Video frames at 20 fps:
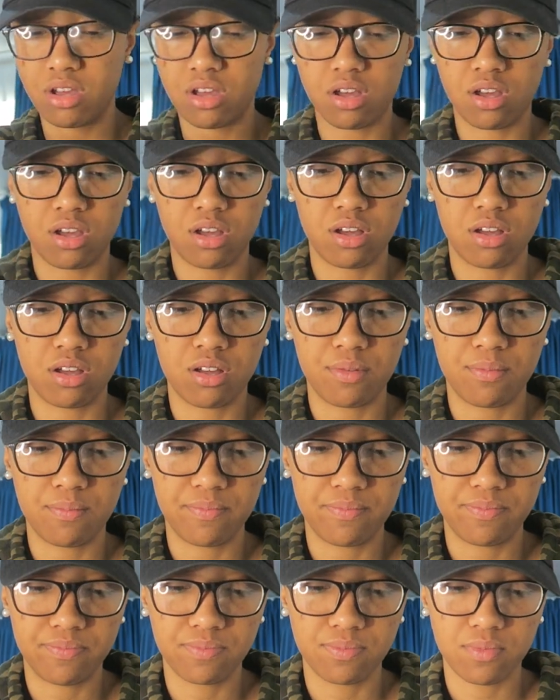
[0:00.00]

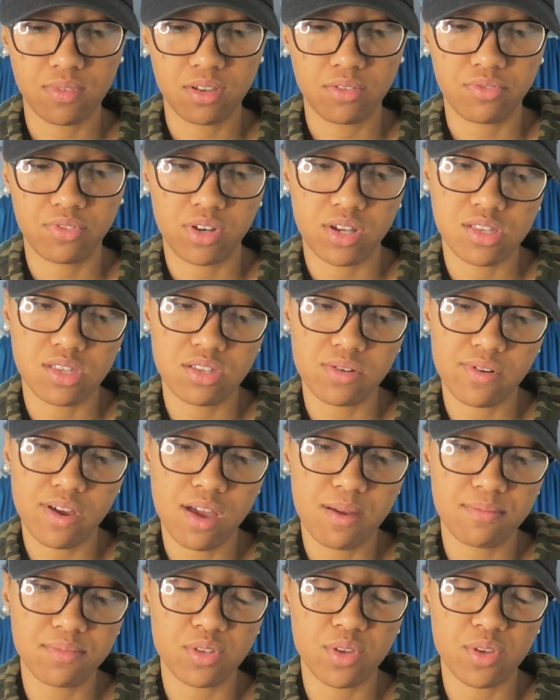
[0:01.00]
um for Instagram.